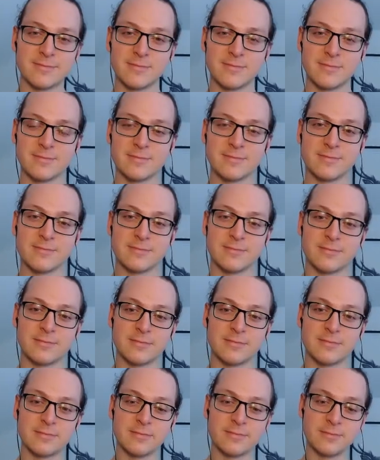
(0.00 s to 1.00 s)

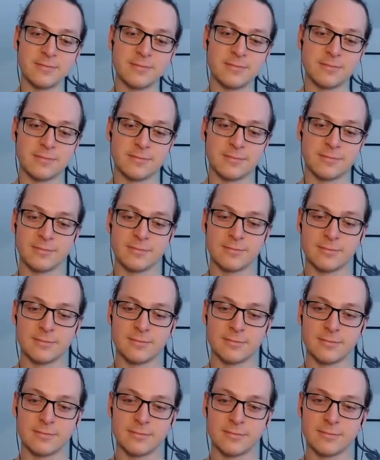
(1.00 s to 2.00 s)

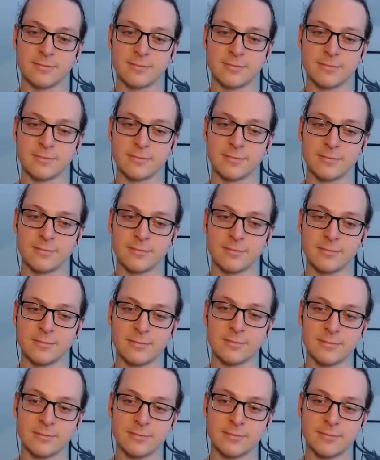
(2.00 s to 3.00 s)

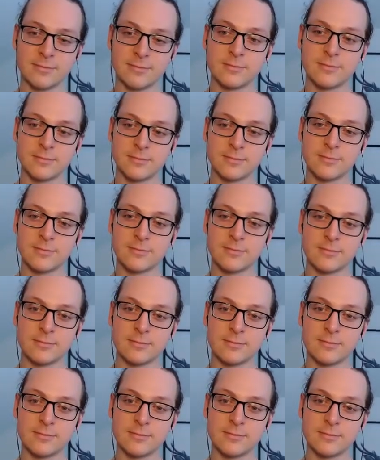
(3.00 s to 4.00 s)

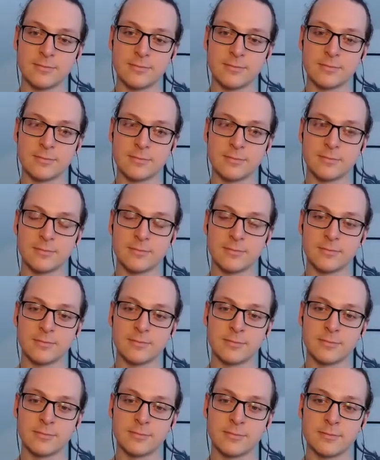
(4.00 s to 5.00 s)

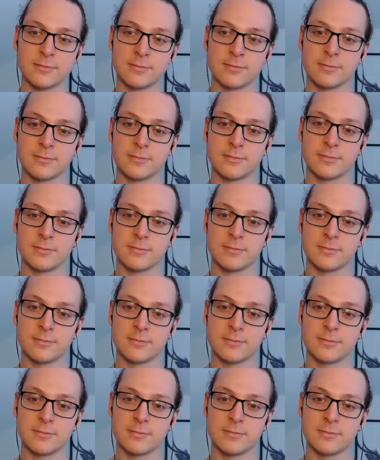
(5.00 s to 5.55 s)
This person isn't speaking.